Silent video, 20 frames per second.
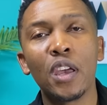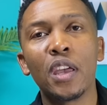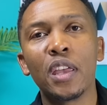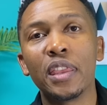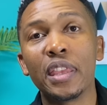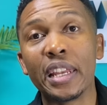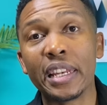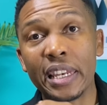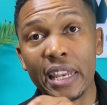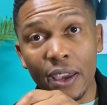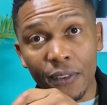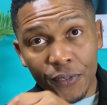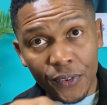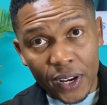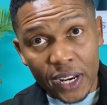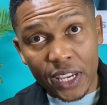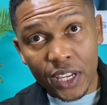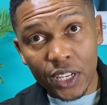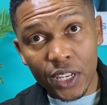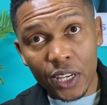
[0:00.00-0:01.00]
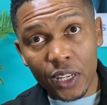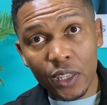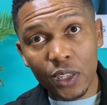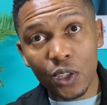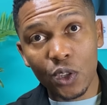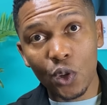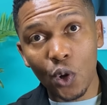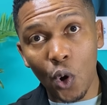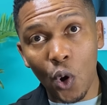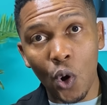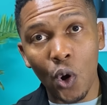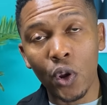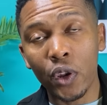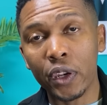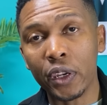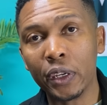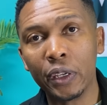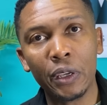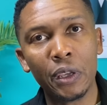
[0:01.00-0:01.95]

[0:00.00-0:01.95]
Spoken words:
The definitions on,